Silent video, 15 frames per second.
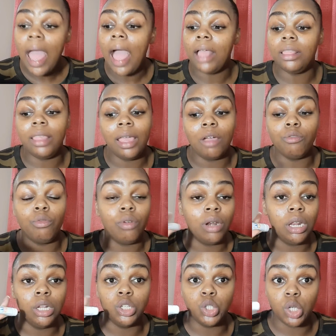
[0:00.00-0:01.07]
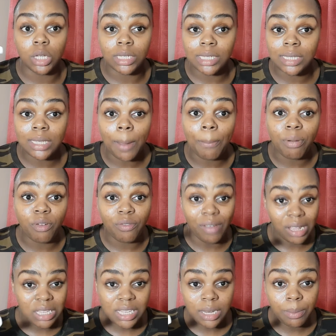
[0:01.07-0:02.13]
and they have really just
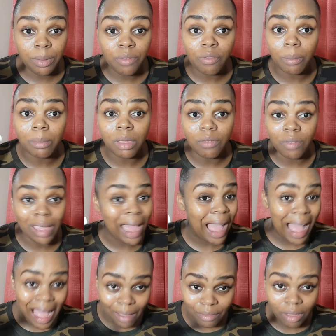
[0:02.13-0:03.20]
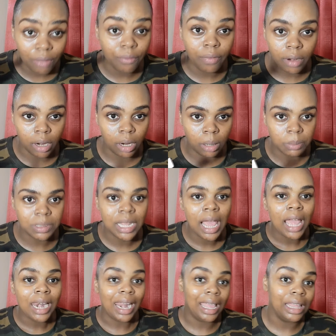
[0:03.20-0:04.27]
prevented me from even having flare-ups
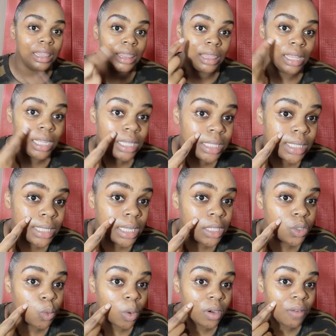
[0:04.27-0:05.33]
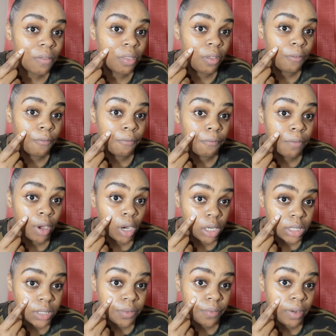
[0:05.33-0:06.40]
like this is one of the
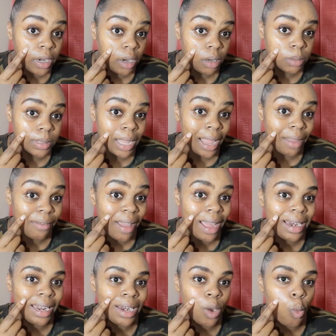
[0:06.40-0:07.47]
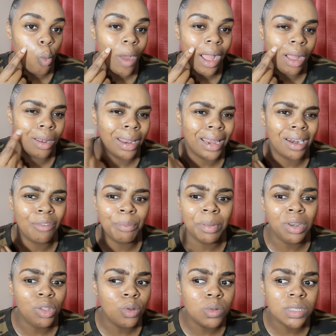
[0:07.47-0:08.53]
first flare-ups I have had in a while and I've
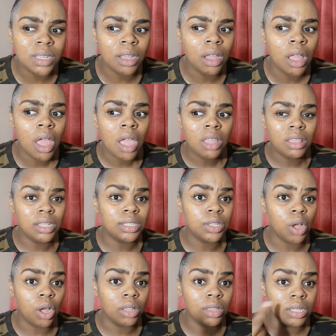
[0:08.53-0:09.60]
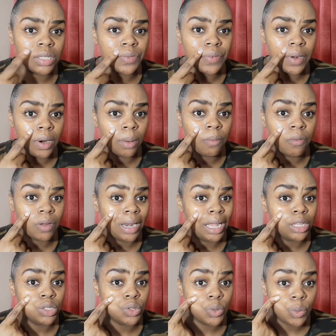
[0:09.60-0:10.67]
been using this on this flare-up for
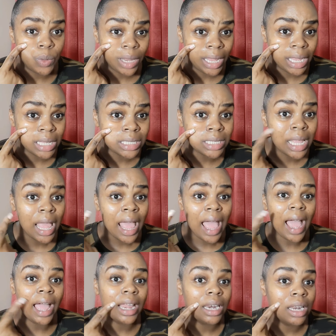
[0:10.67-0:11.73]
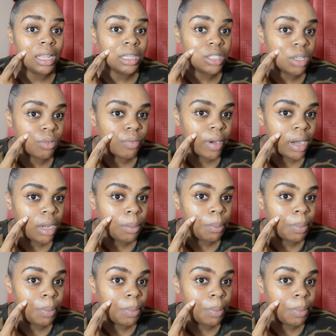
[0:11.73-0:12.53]
like two days and it's already